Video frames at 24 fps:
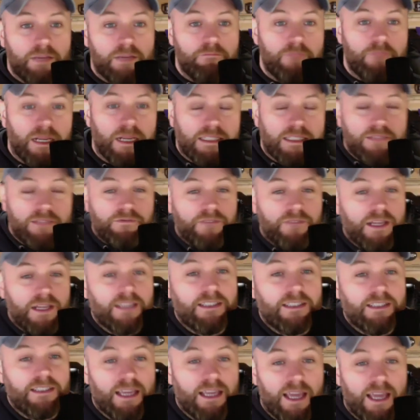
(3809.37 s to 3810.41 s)
Massive thanks
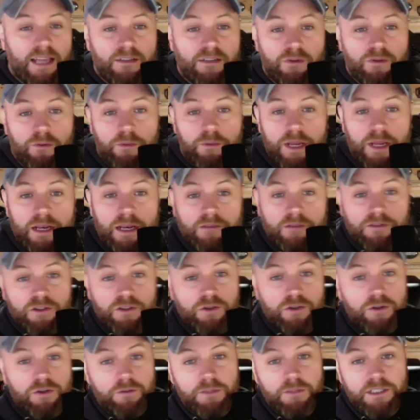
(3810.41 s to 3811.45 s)
again to Amelia for
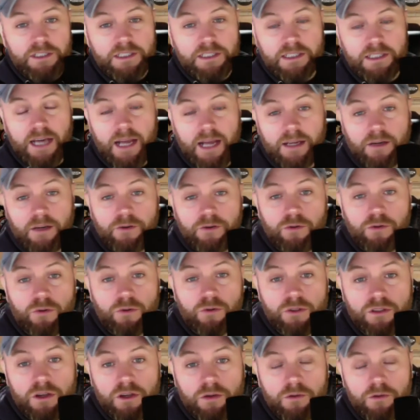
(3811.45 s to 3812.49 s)
joining me today, and
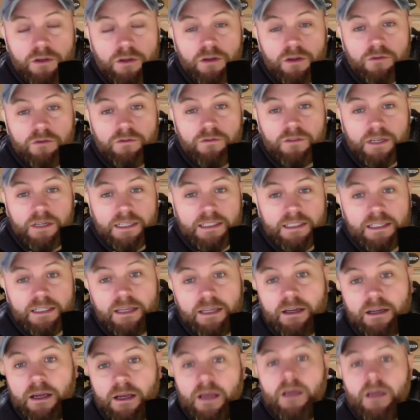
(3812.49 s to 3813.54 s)
also you for listening.
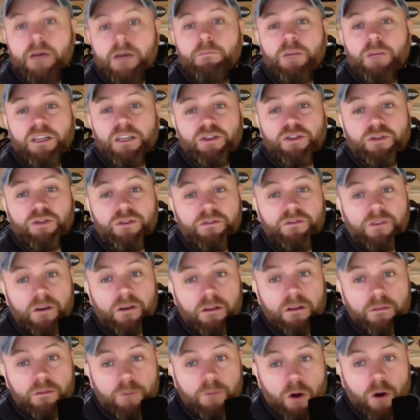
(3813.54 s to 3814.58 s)
Make sure you follow
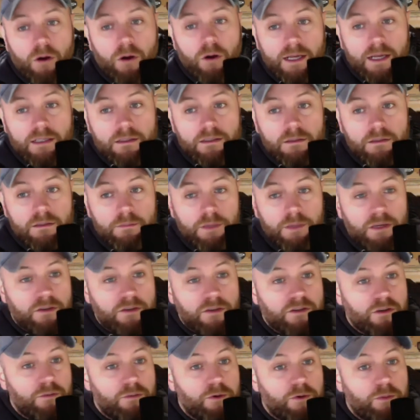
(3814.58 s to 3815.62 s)
the podcast, because
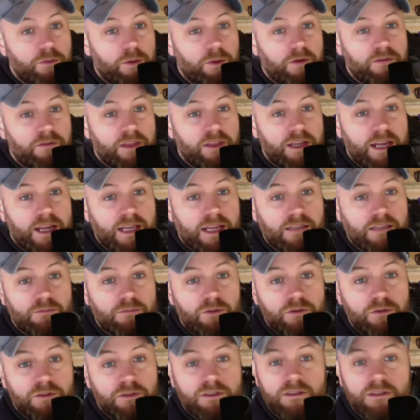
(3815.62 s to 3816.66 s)
coming up over the next
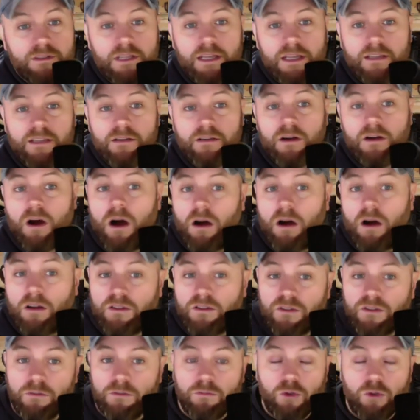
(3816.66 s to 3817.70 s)
months, there are
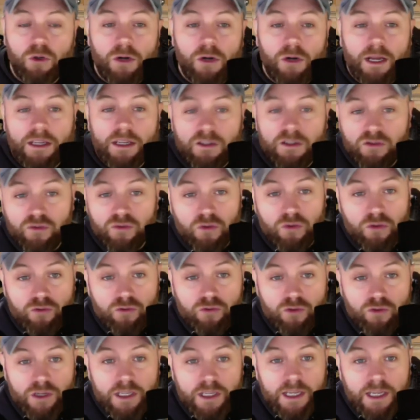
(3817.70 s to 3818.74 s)
some more
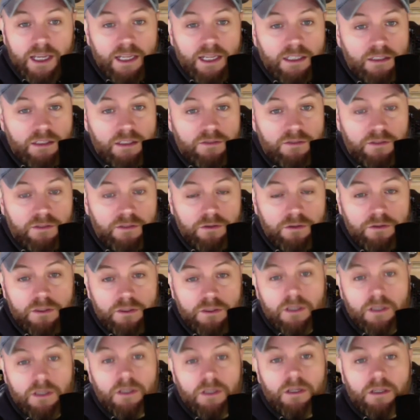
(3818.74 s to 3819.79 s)
extraordinary interviews.
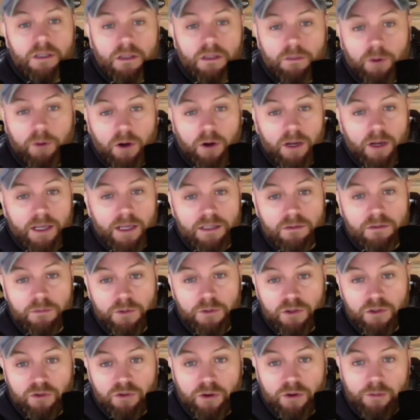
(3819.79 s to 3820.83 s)
The podcast will be
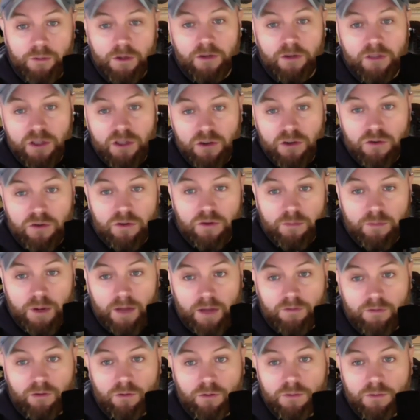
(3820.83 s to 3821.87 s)
streaming on the usual
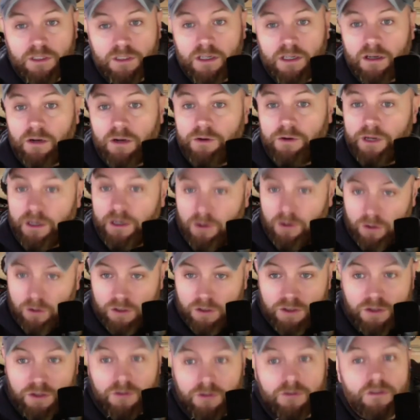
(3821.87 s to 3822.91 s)
platforms, including
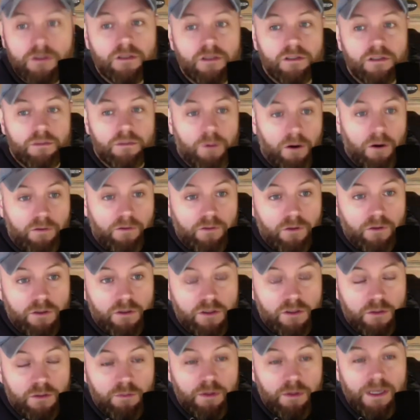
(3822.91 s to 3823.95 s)
iTunes and Spotify.
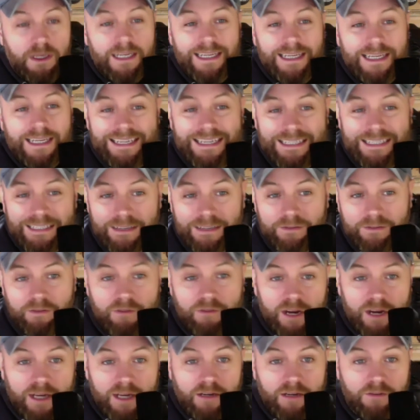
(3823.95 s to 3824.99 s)
So please leave a
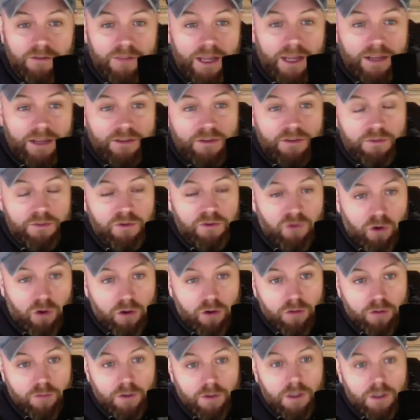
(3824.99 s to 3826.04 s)
rating on there and
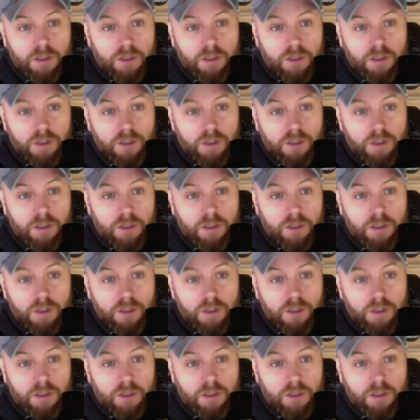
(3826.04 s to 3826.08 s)
subscribe.